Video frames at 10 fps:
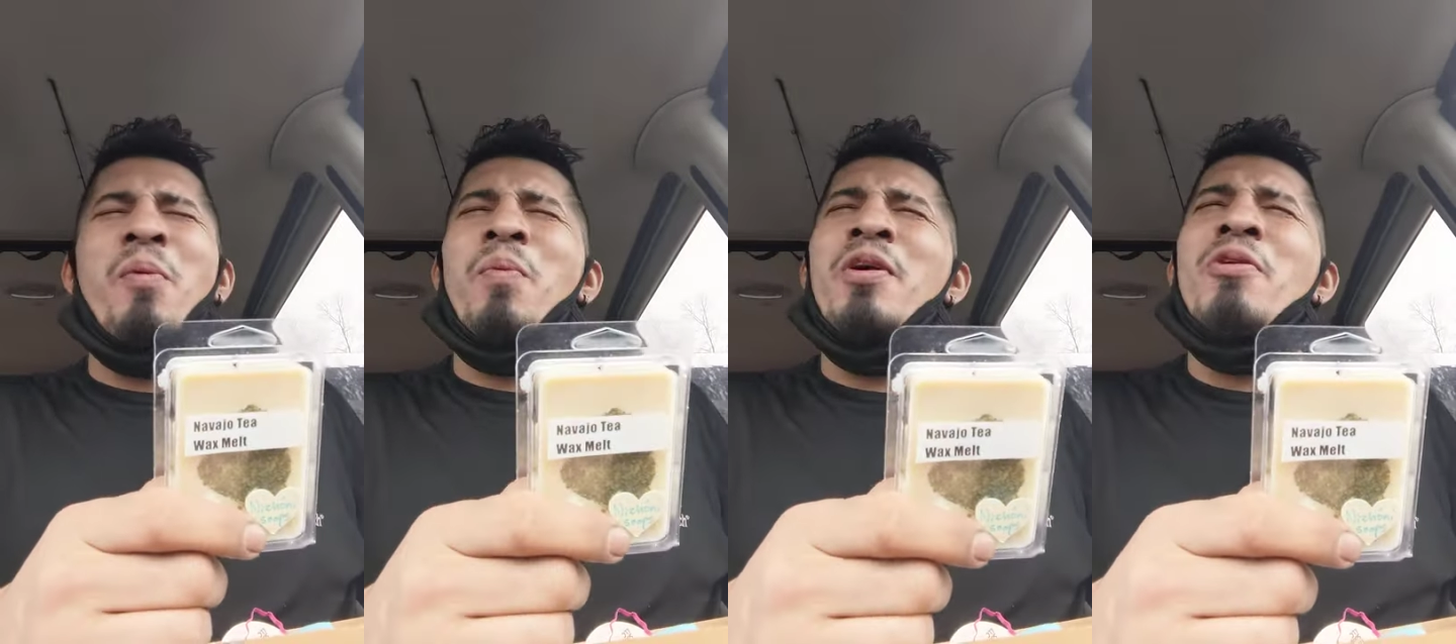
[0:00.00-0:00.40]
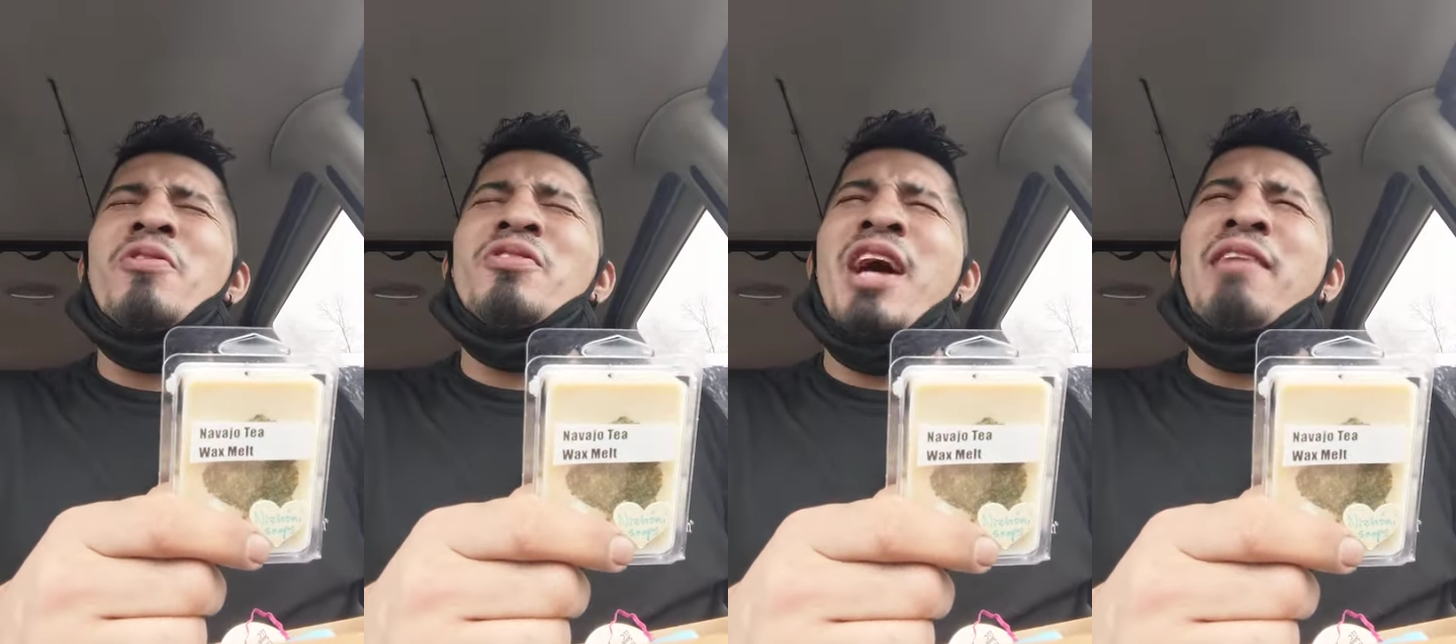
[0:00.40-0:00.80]

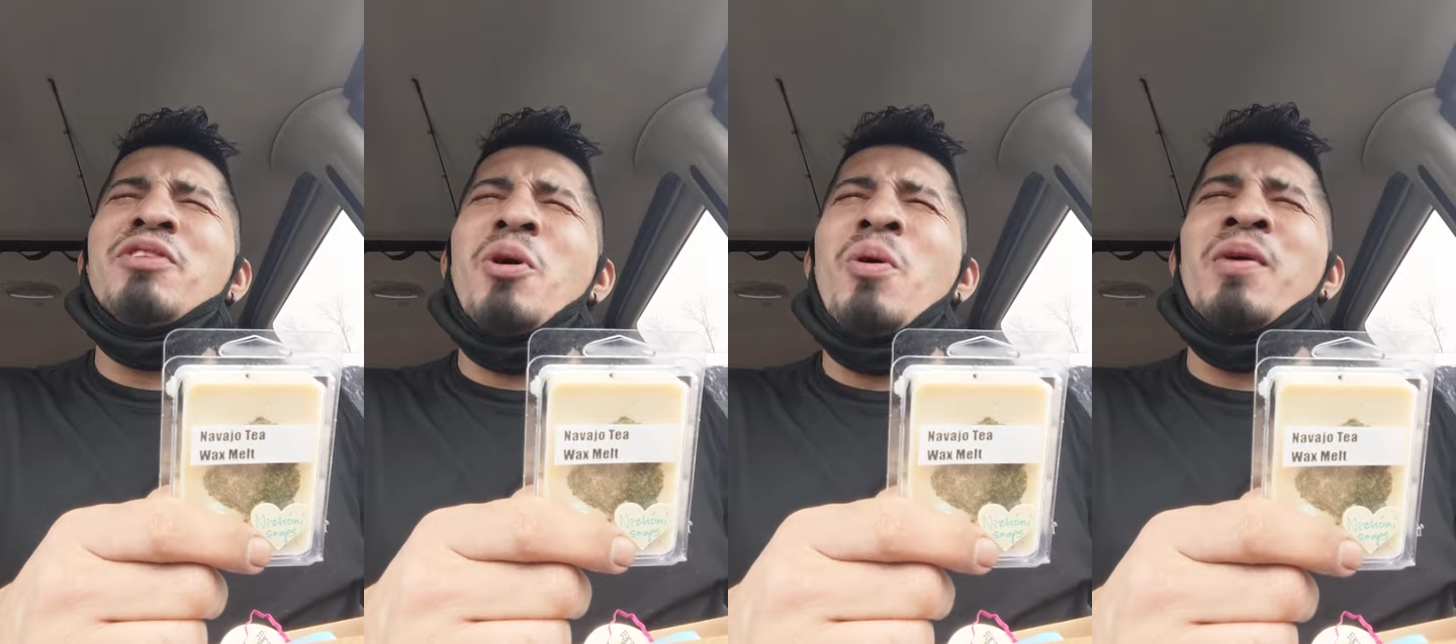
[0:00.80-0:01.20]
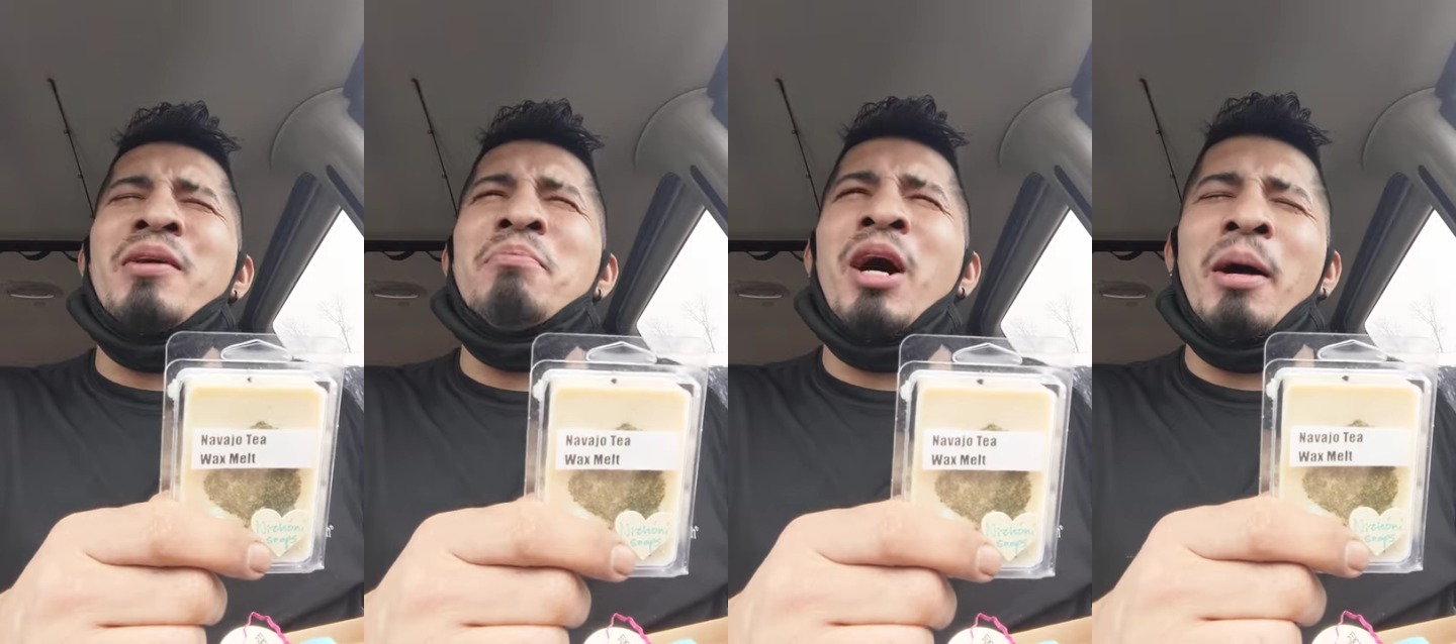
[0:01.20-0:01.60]
real Navajo
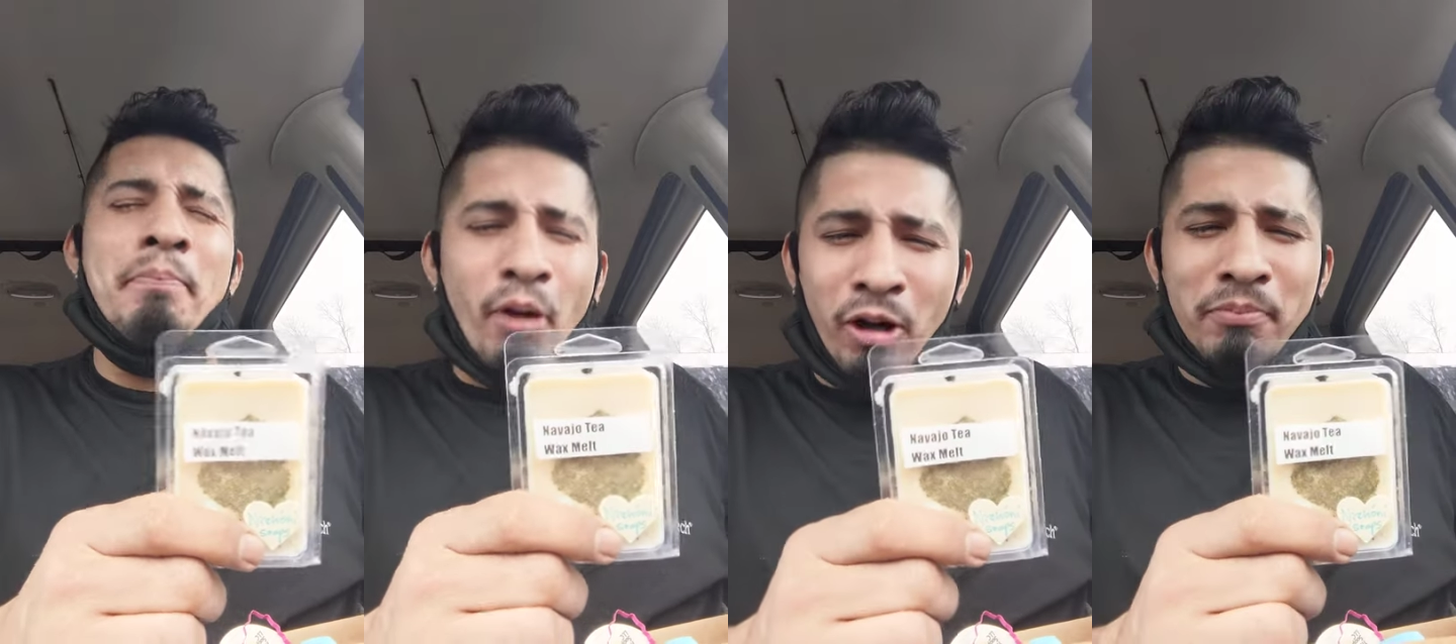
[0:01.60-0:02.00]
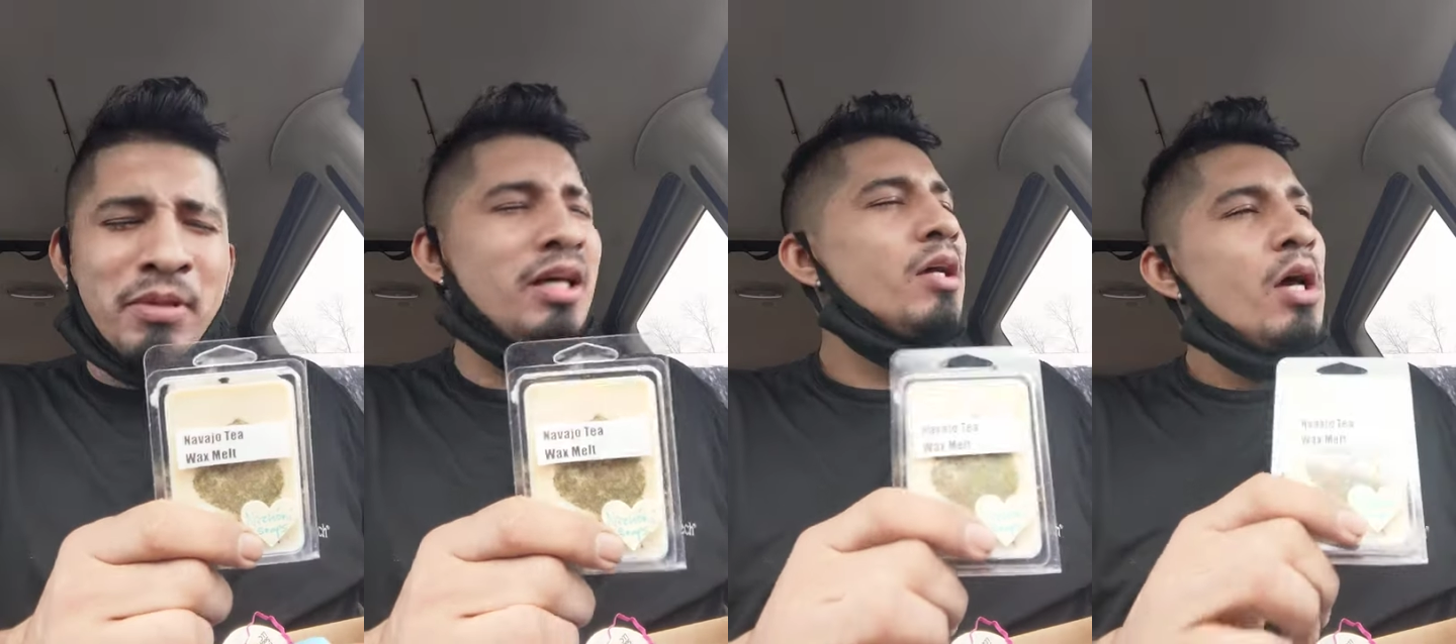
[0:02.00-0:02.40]
in my
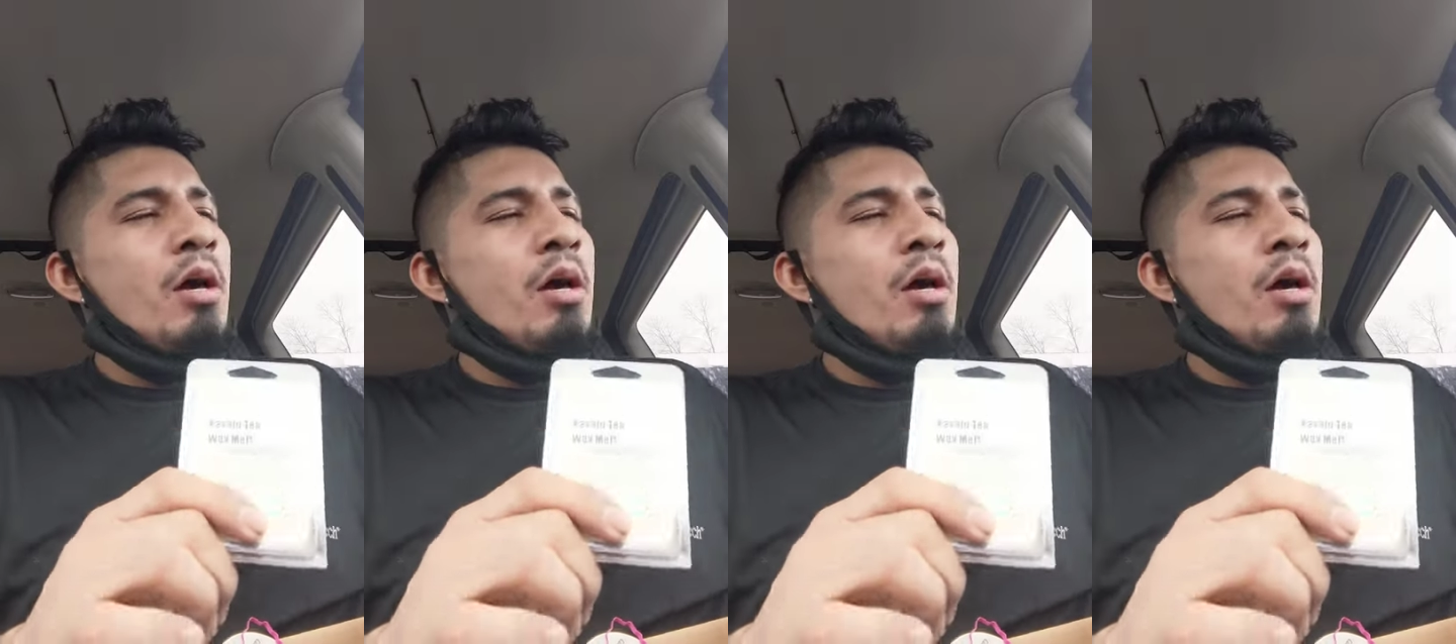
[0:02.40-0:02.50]
apartment.